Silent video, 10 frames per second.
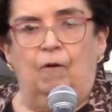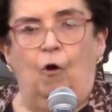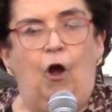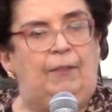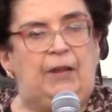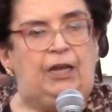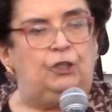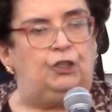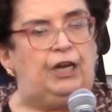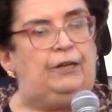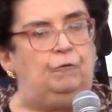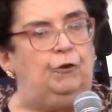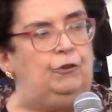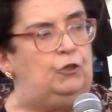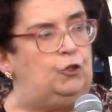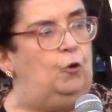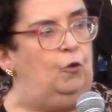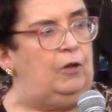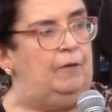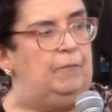on the agenda of the
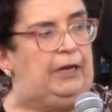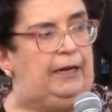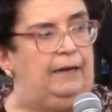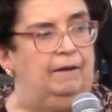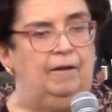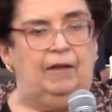school committee.